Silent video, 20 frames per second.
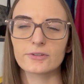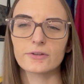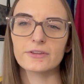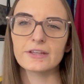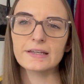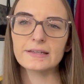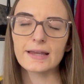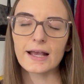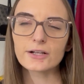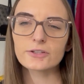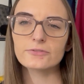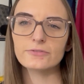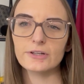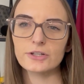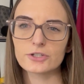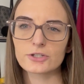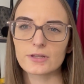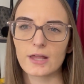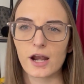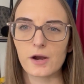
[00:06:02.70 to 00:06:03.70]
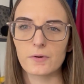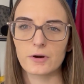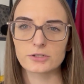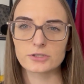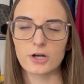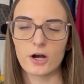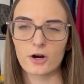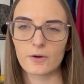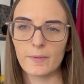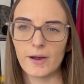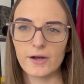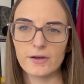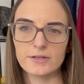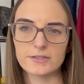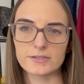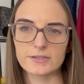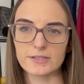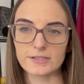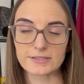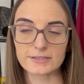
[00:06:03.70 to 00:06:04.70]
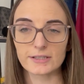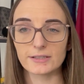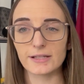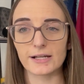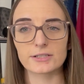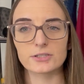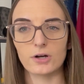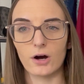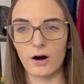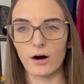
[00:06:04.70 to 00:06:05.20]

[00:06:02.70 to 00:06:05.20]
so the next feature that I want to talk about is the Select